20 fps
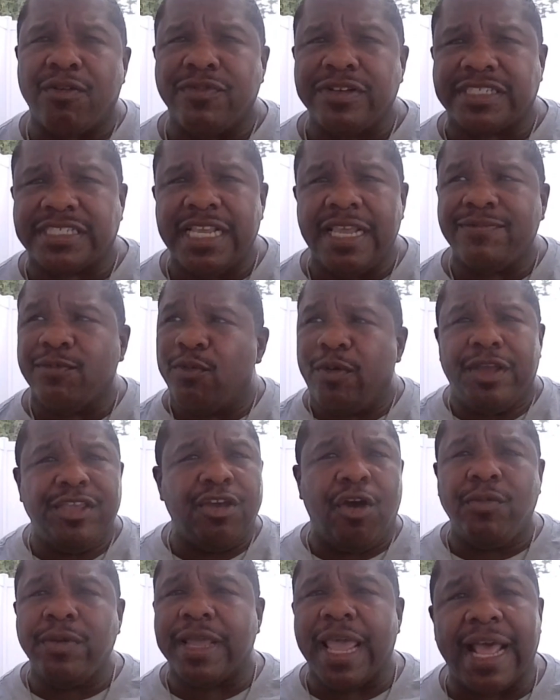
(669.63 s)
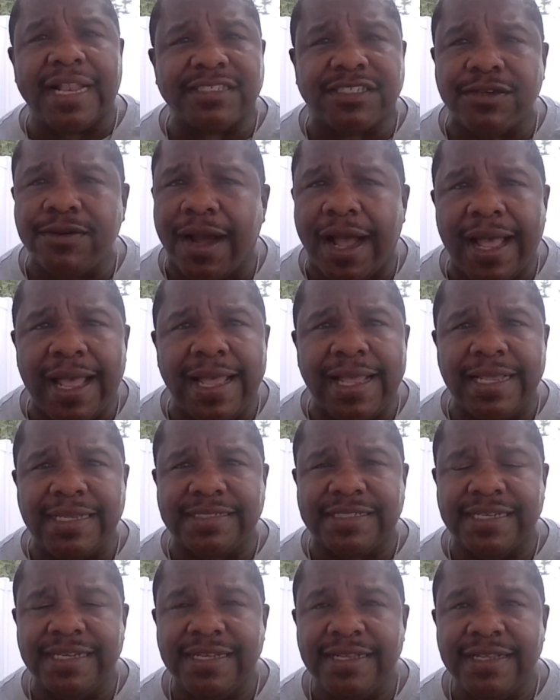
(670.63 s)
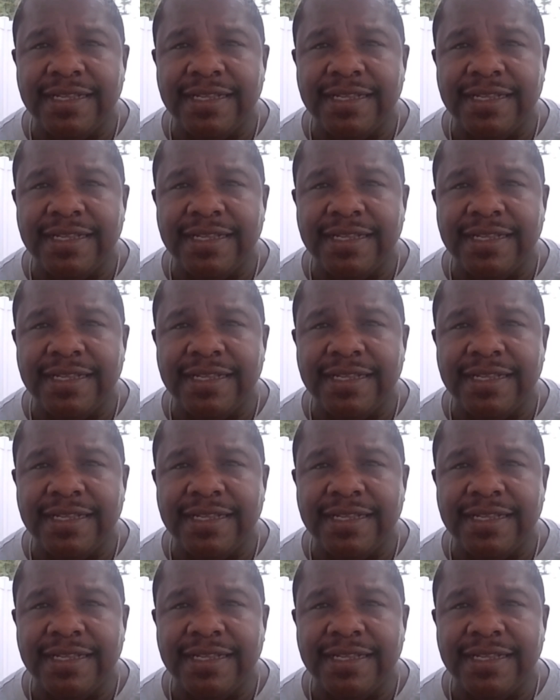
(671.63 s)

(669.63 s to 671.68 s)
on the receiver. Well, you only got two eyes.